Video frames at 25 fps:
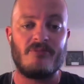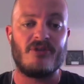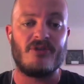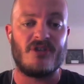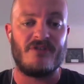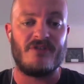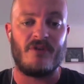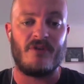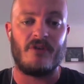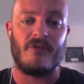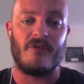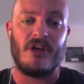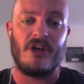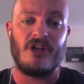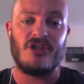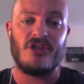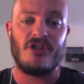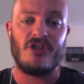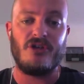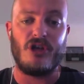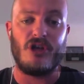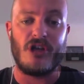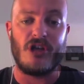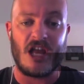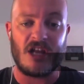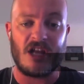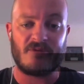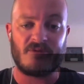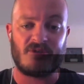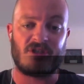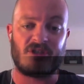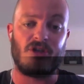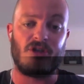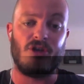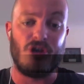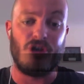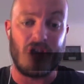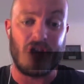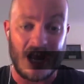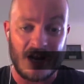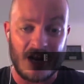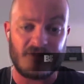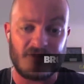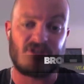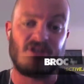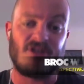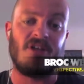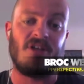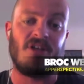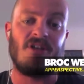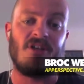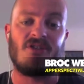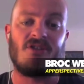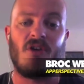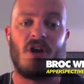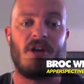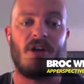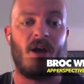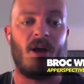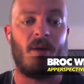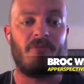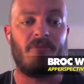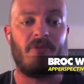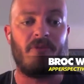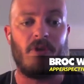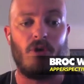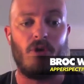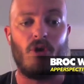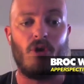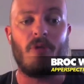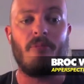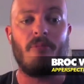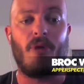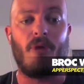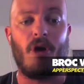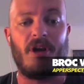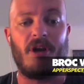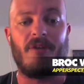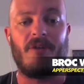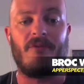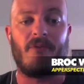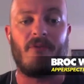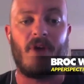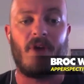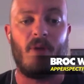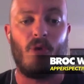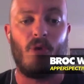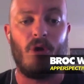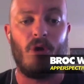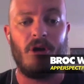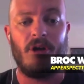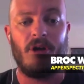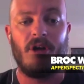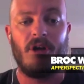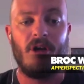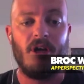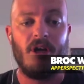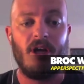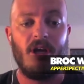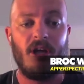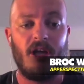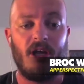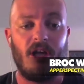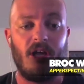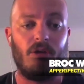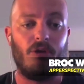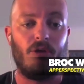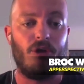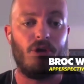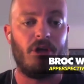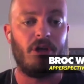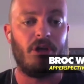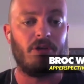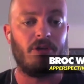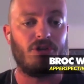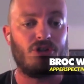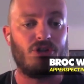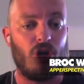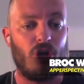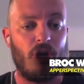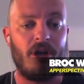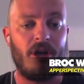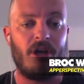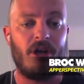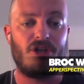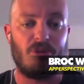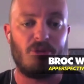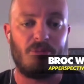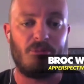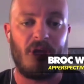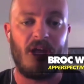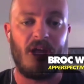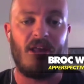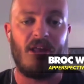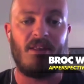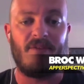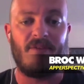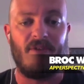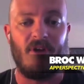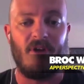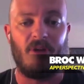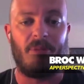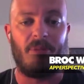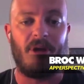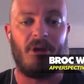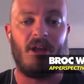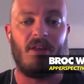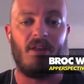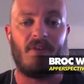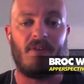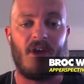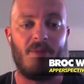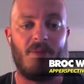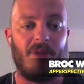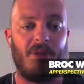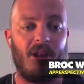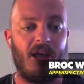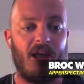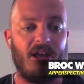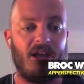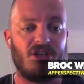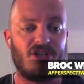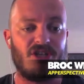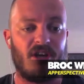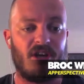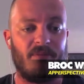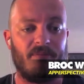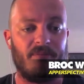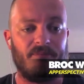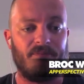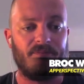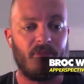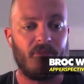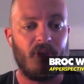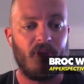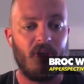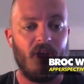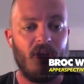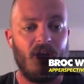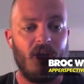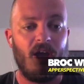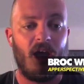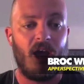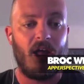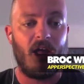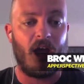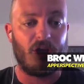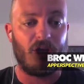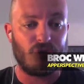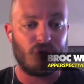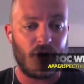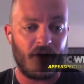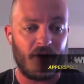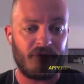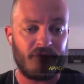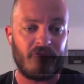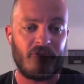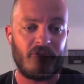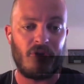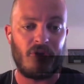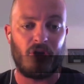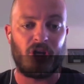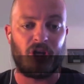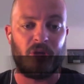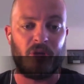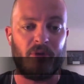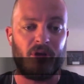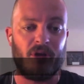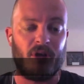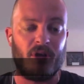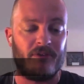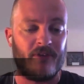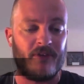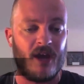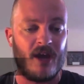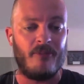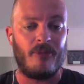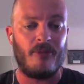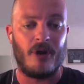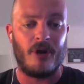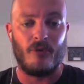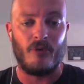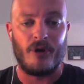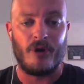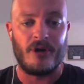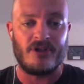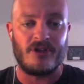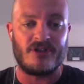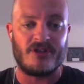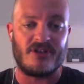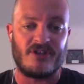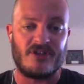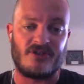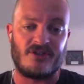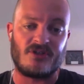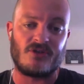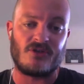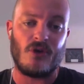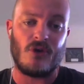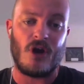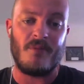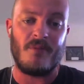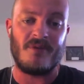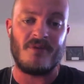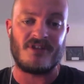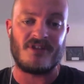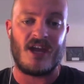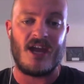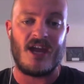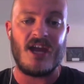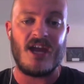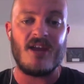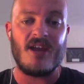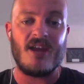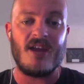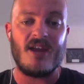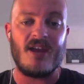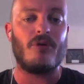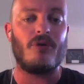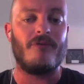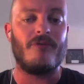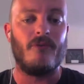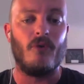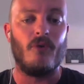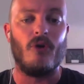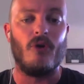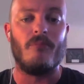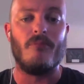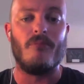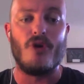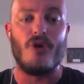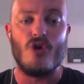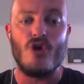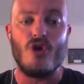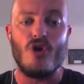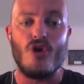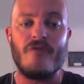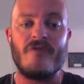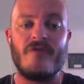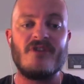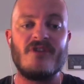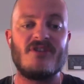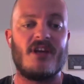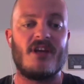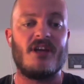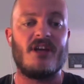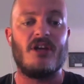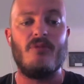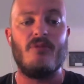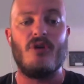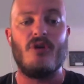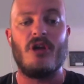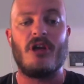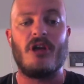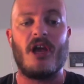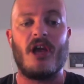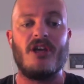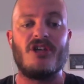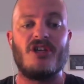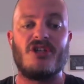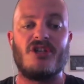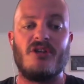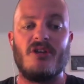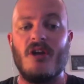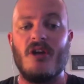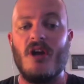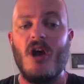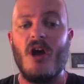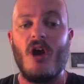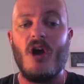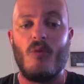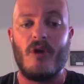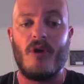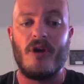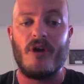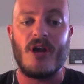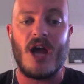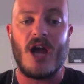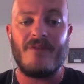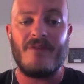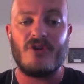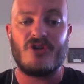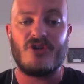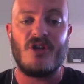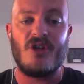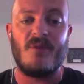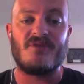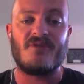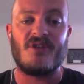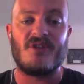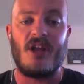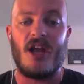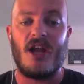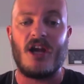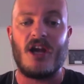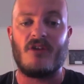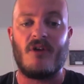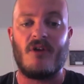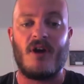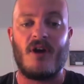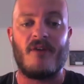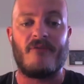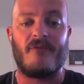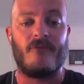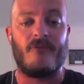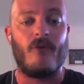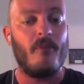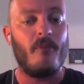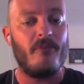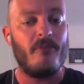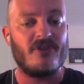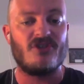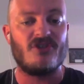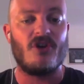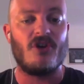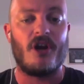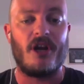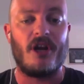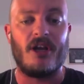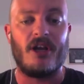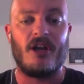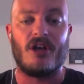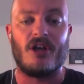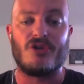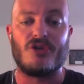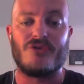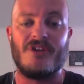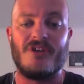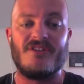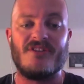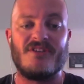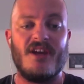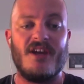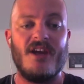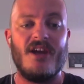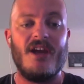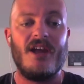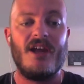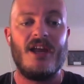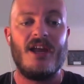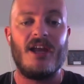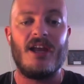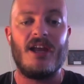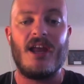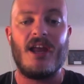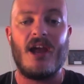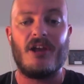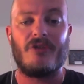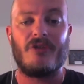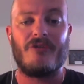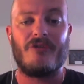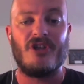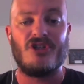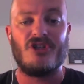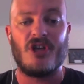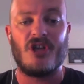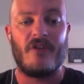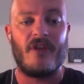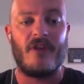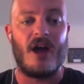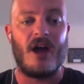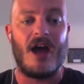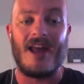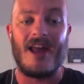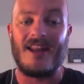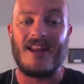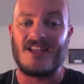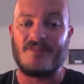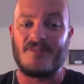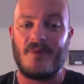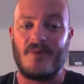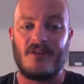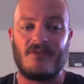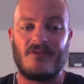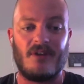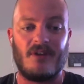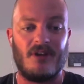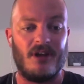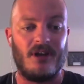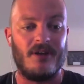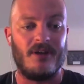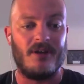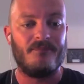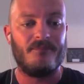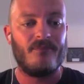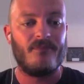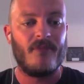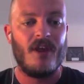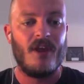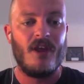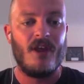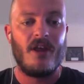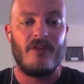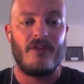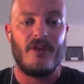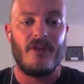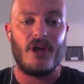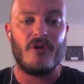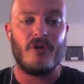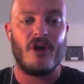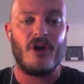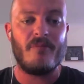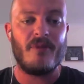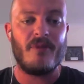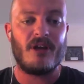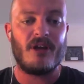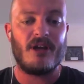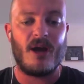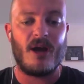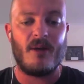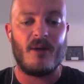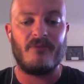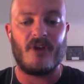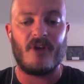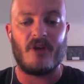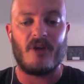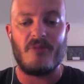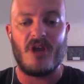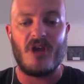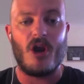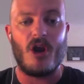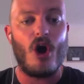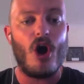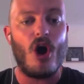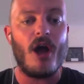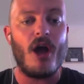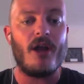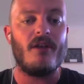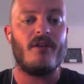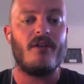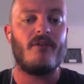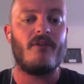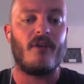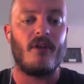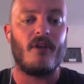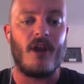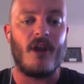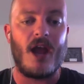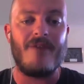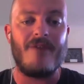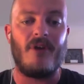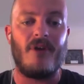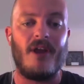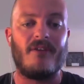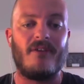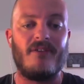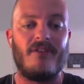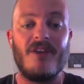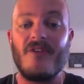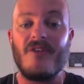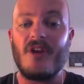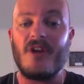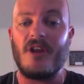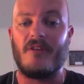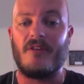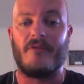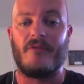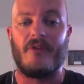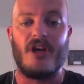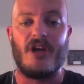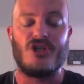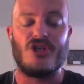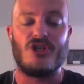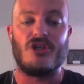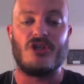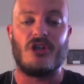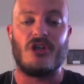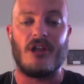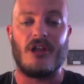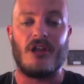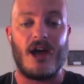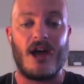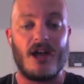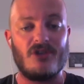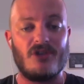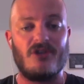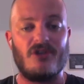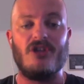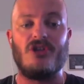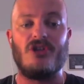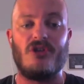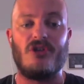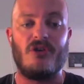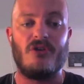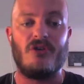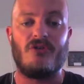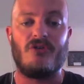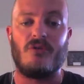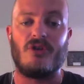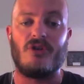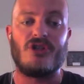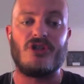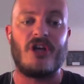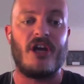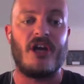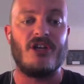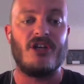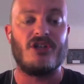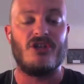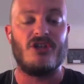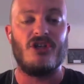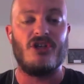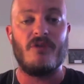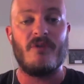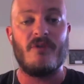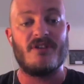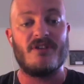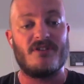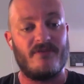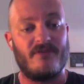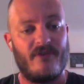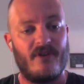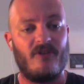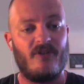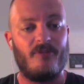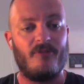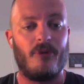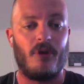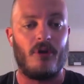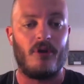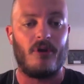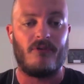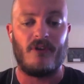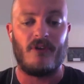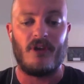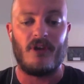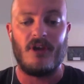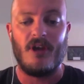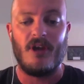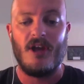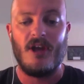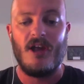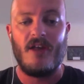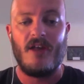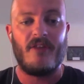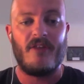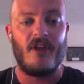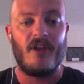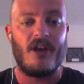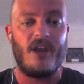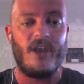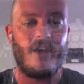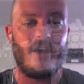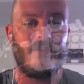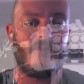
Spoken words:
Pacific region unanimously signed up to the non-binding framework, including China, Japan, the Philippines, and Malaysia. A draft of the document, obtained by Reuters, is described as a handbook for maneuvers and communication when naval ships and aircraft from the signing countries encounter each other unexpectedly. The agreement comes amid heightened naval activity in the region, largely due to a change in US defense policy that now